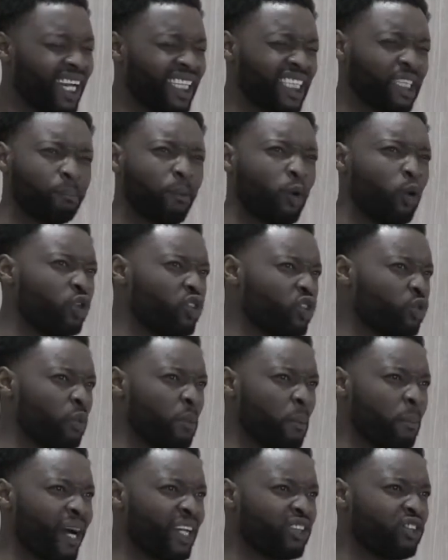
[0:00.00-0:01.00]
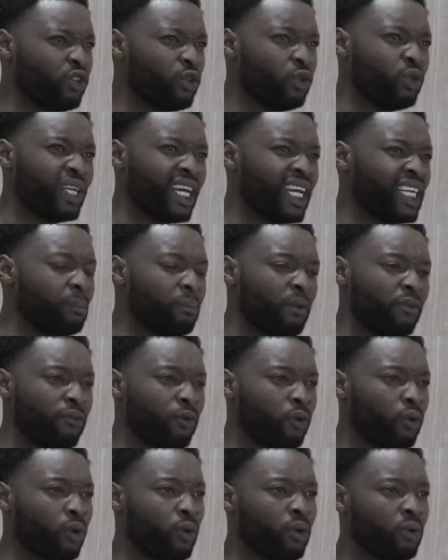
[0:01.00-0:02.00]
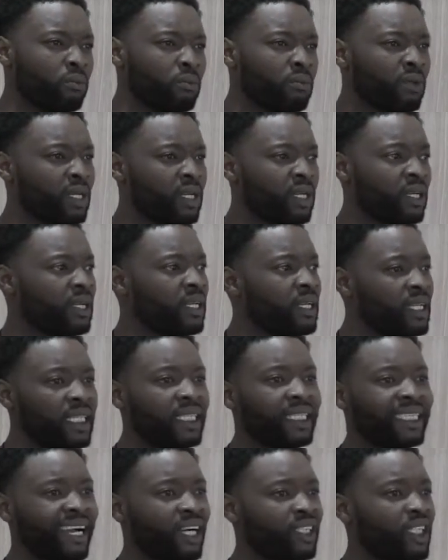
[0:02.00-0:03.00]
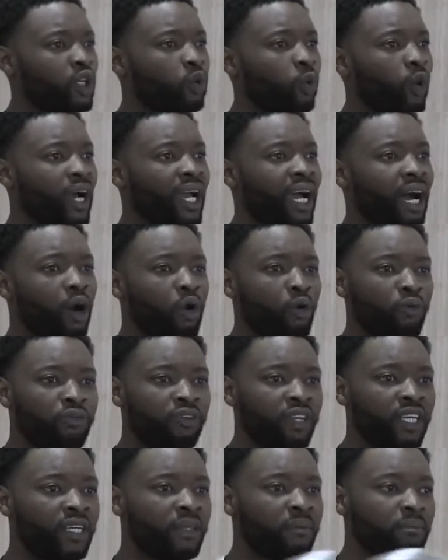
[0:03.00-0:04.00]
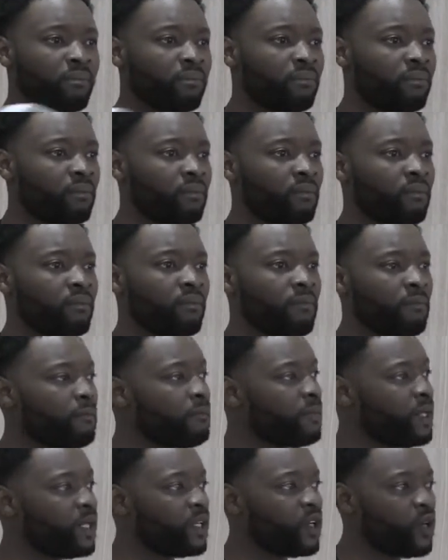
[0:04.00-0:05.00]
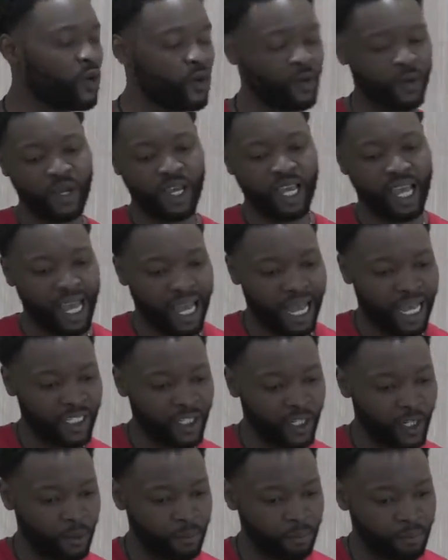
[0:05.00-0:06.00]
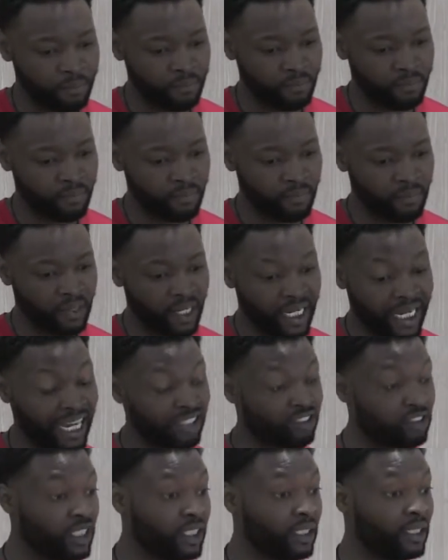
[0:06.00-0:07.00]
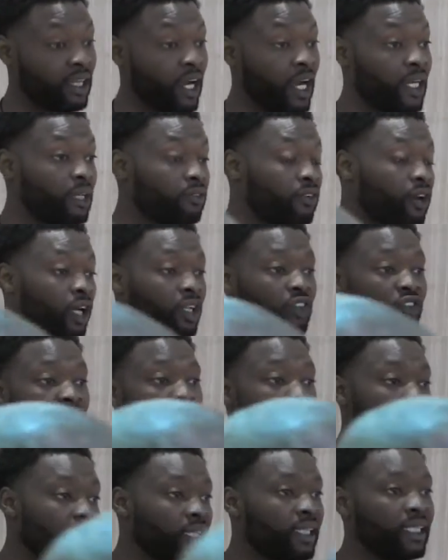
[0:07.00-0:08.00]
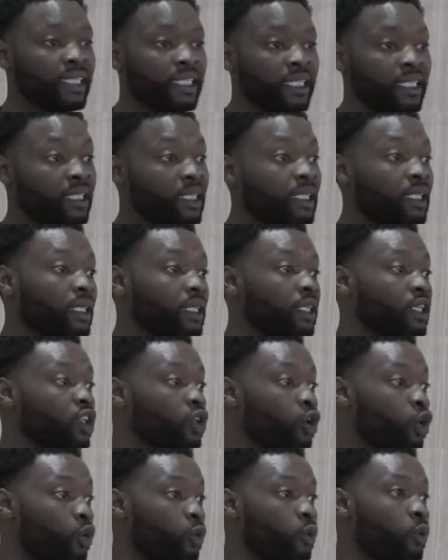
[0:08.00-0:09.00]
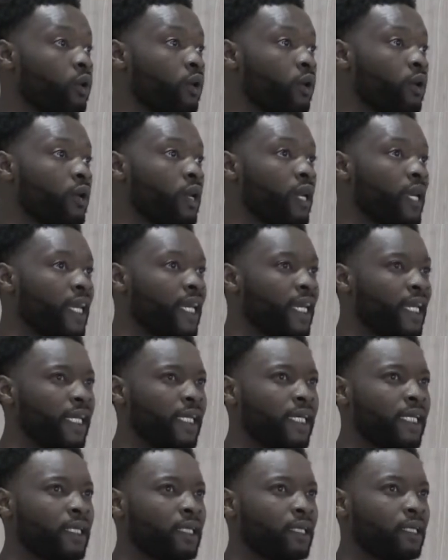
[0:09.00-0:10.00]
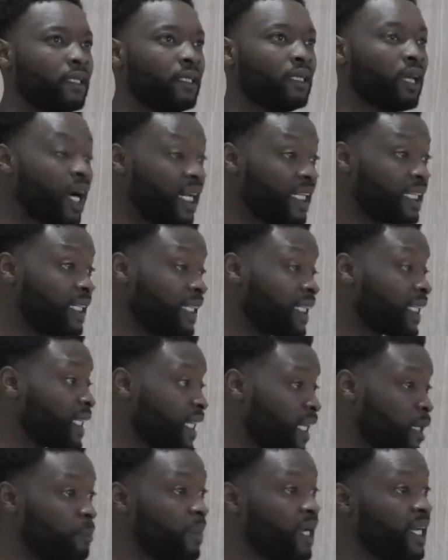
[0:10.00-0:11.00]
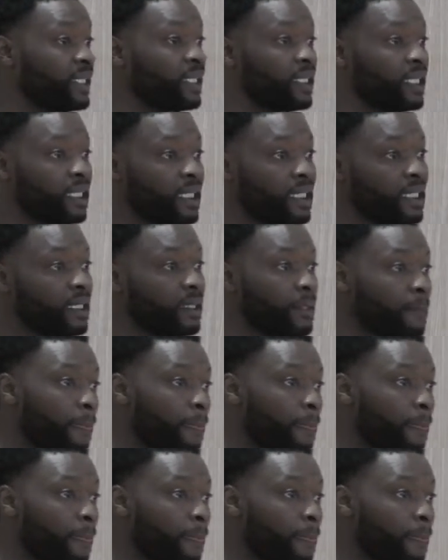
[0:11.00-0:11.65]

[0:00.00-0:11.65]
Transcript: I'd spoken to him about 2 days before, He sounded quite healthy, you know, and he actually died of coronary heart disease. So he died in his sleep, basically.